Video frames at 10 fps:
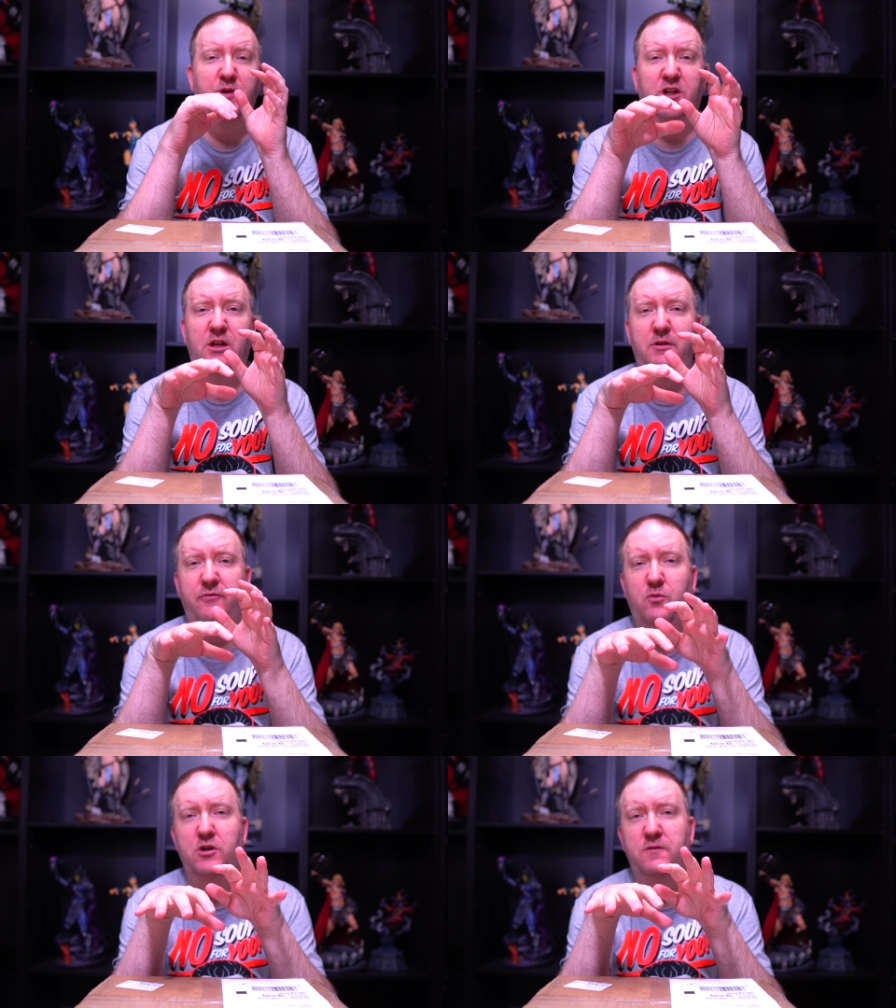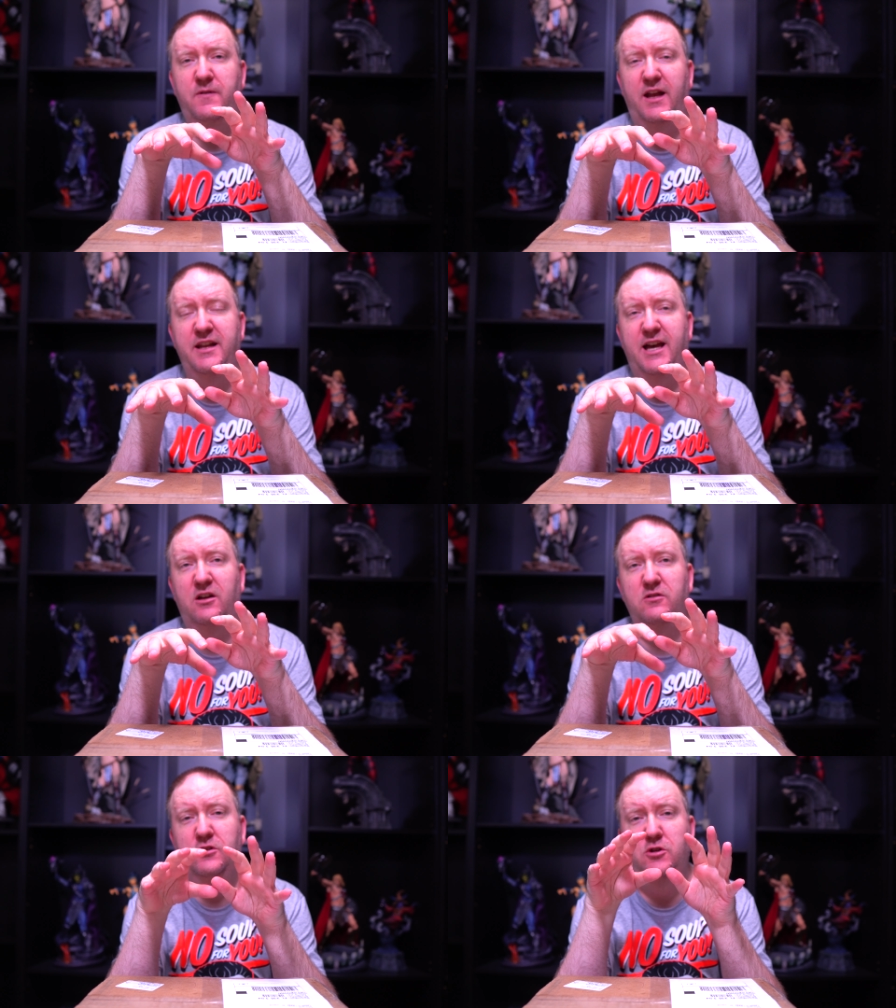build it before you find
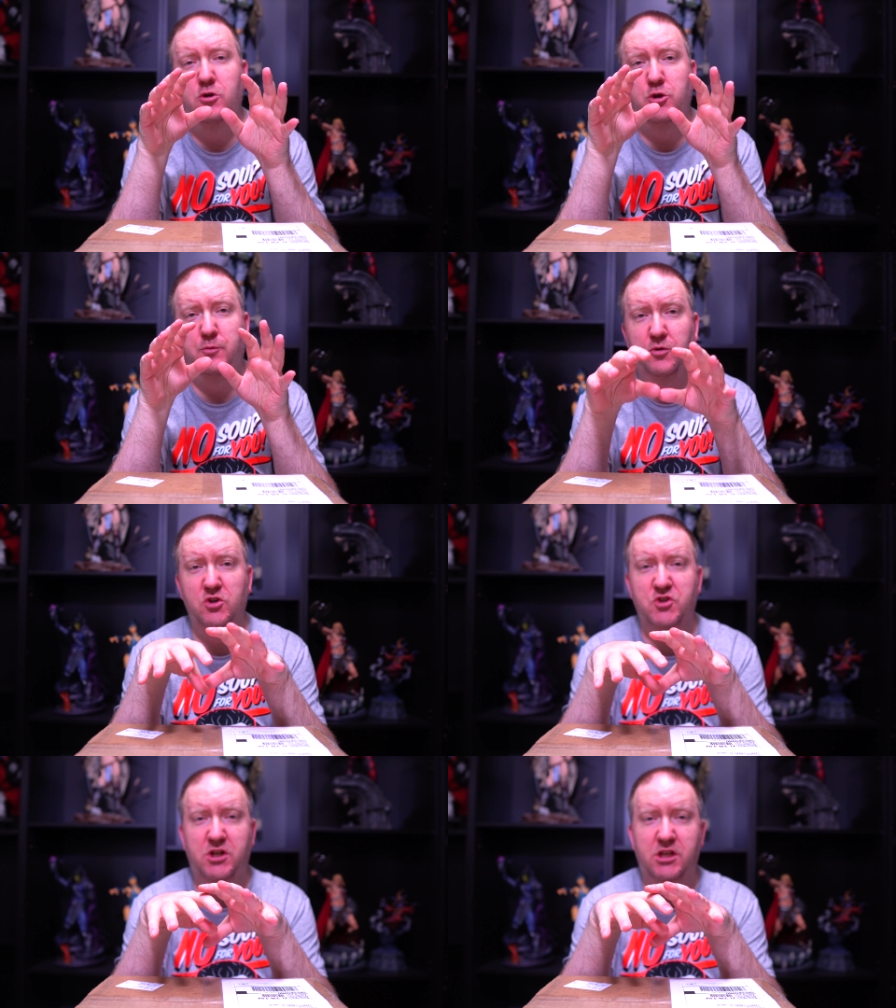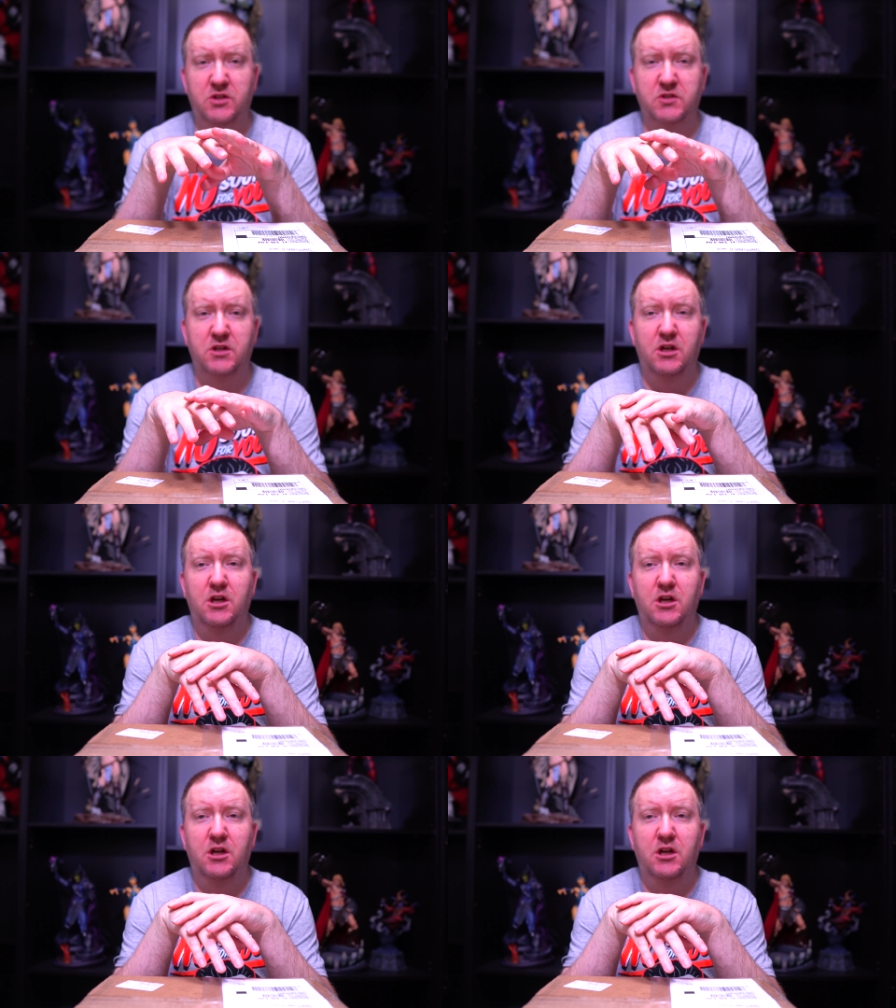out who your person is.